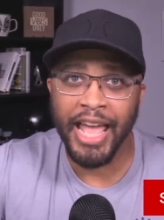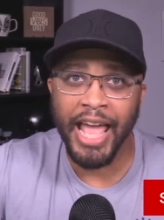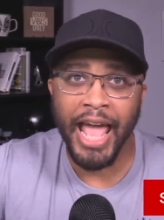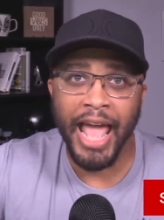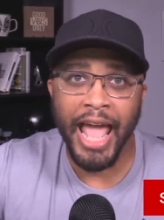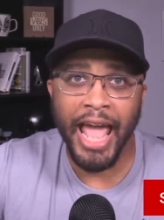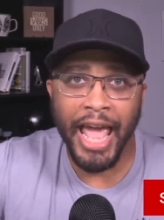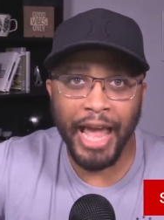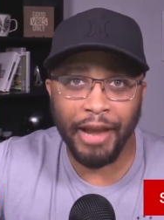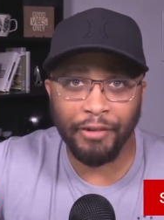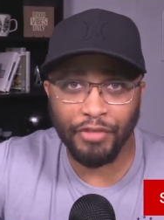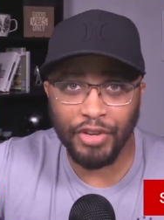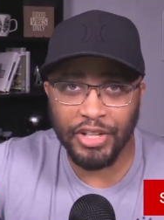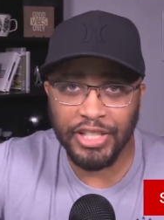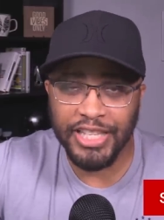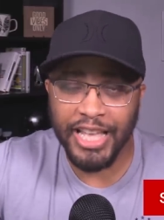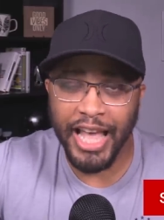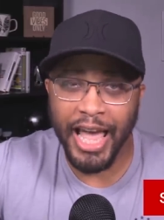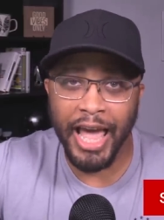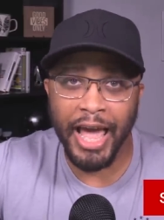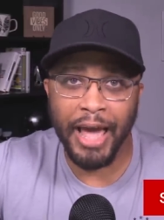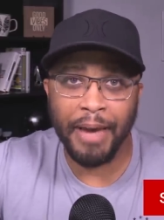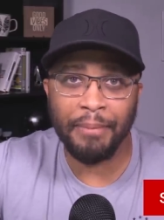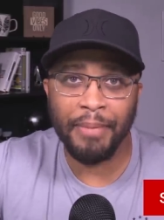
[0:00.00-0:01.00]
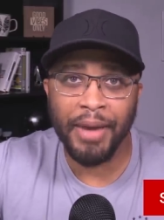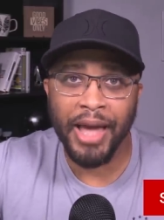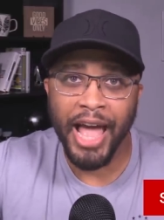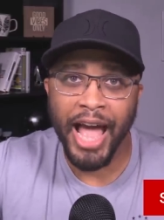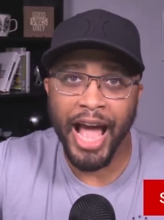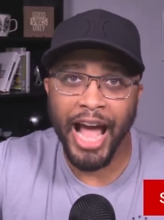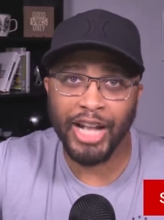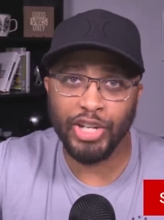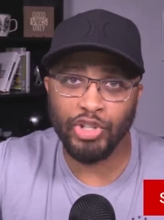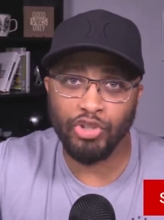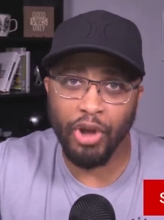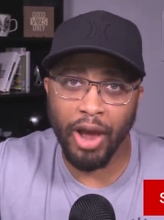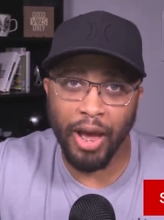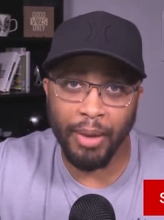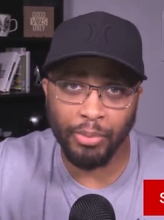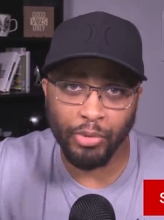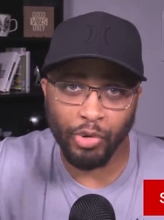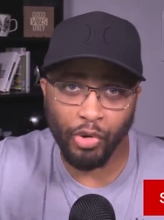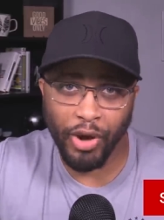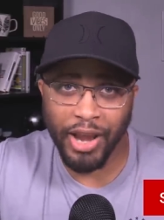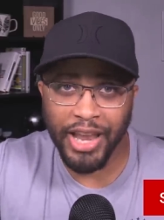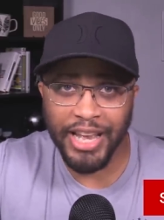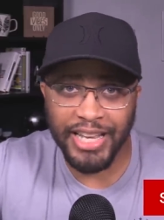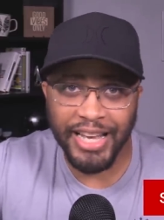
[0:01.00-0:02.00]
every time I drop
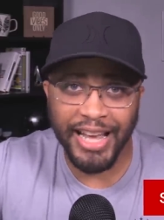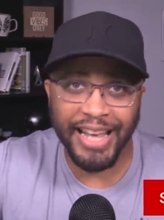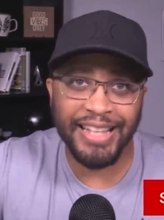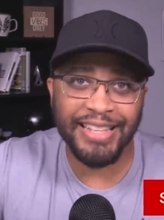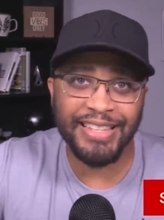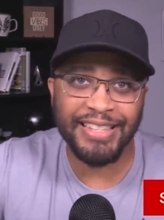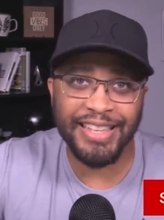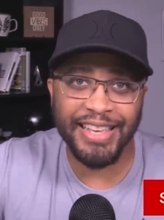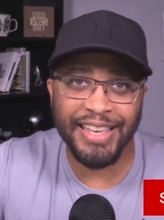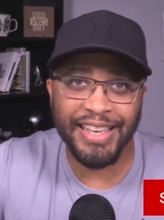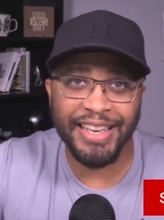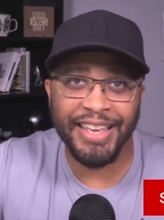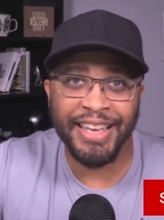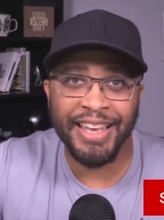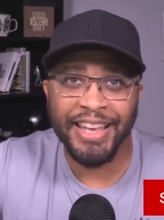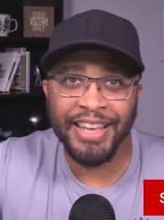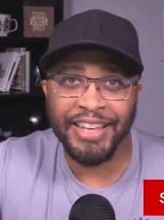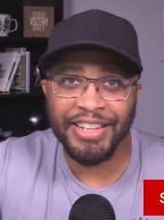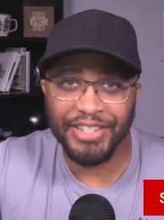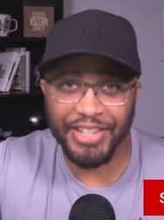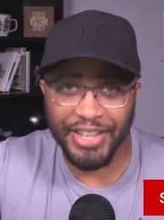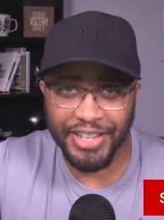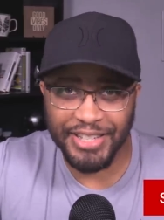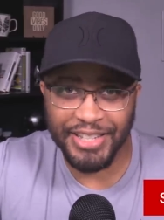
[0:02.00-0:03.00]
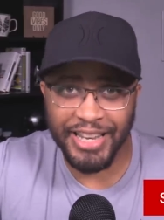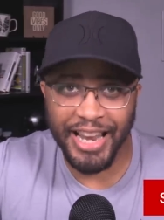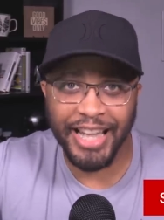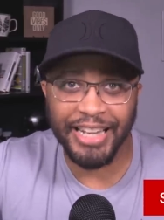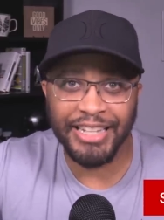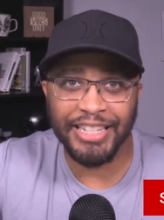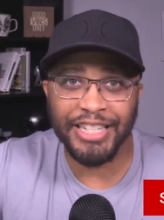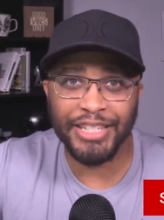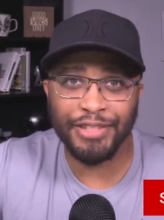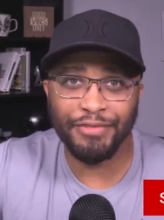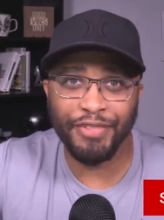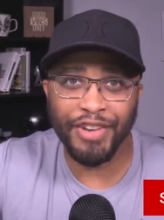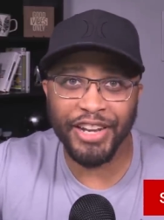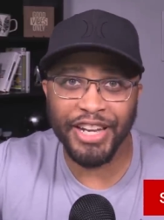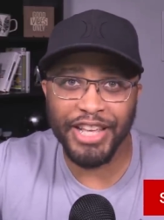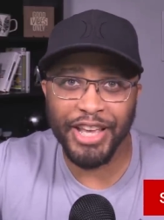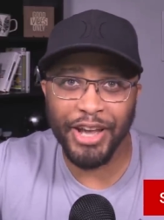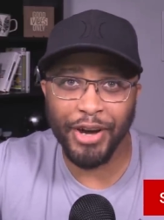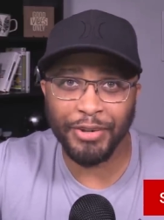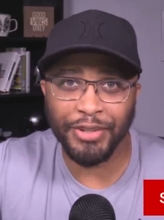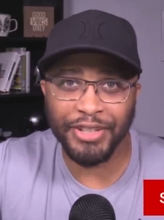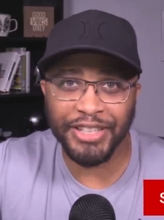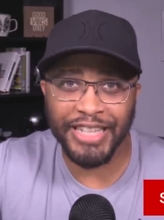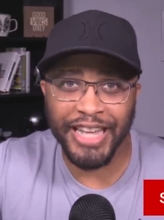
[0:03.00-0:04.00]
great content just like this
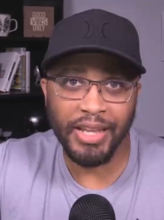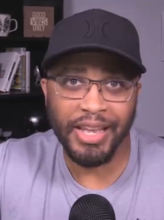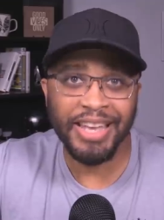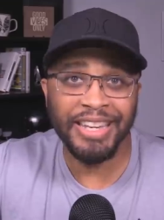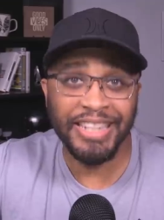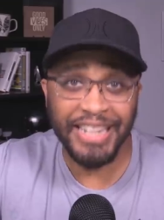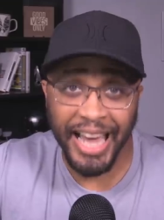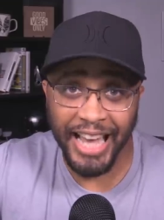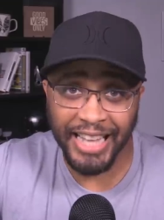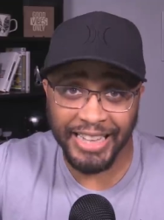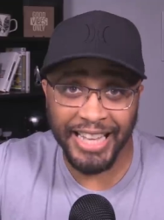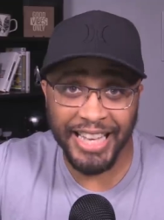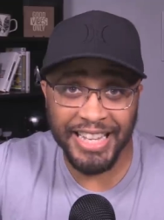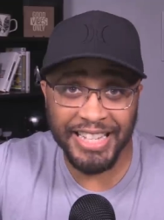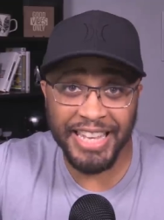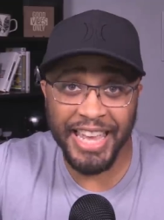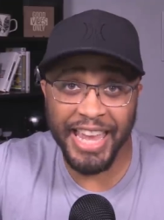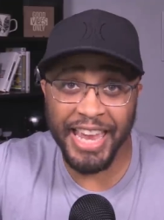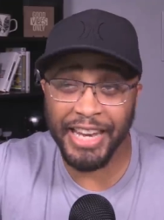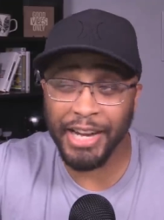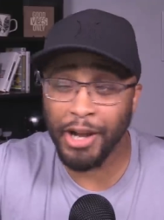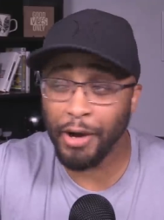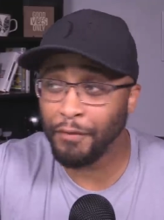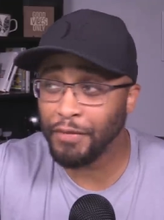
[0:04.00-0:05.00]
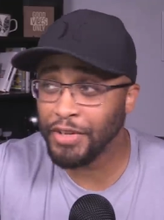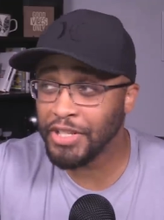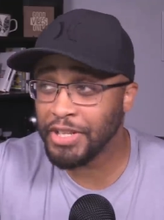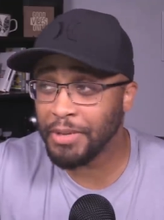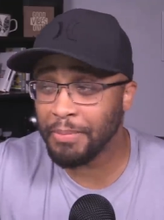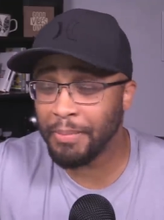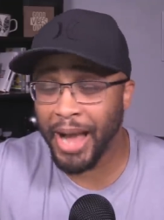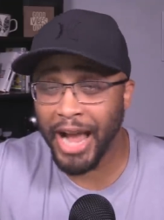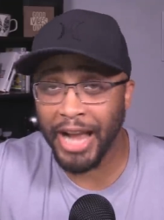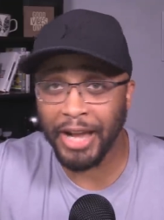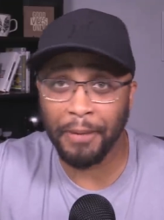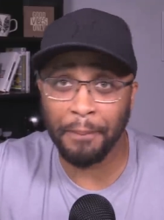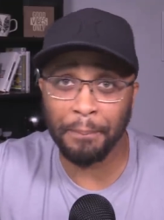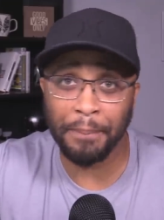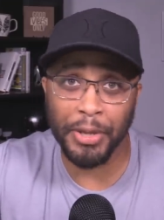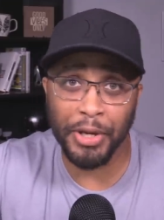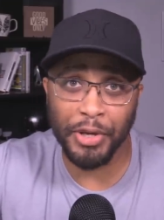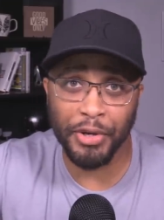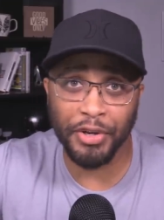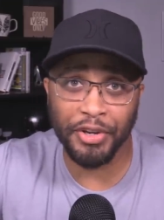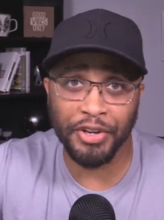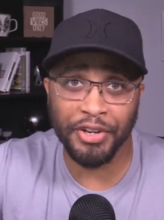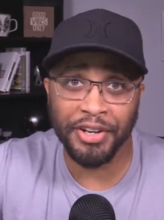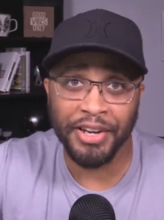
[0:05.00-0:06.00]
video today. Now let's head over to my
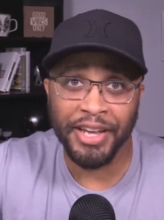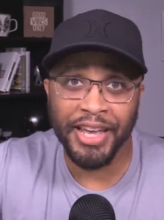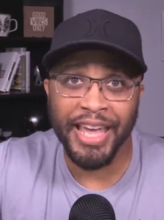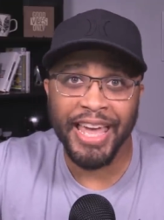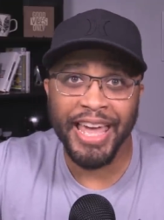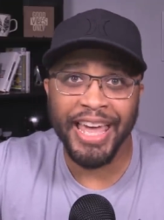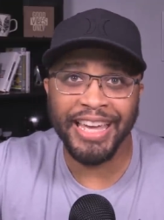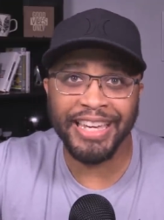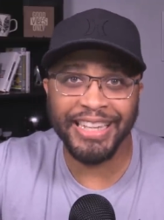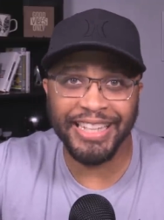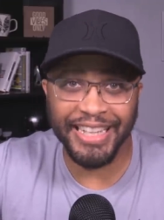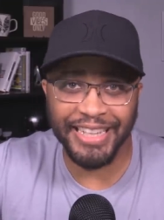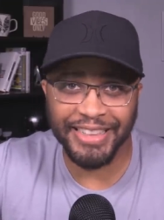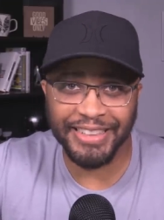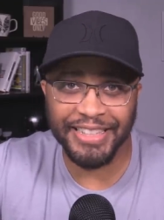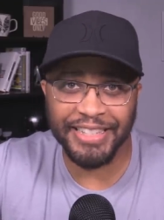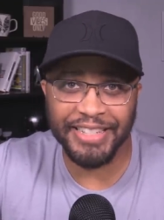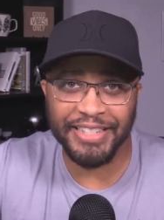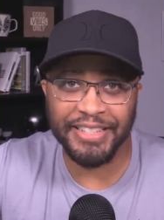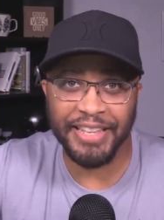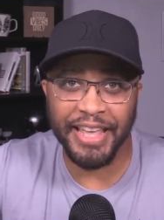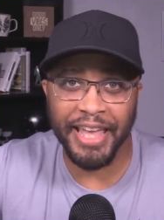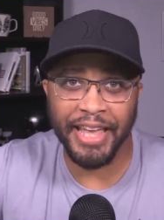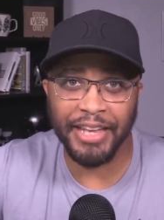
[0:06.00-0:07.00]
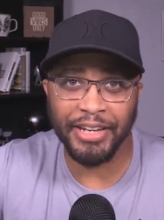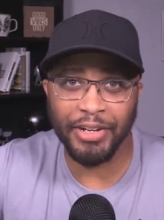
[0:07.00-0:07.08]
computer and get this thing to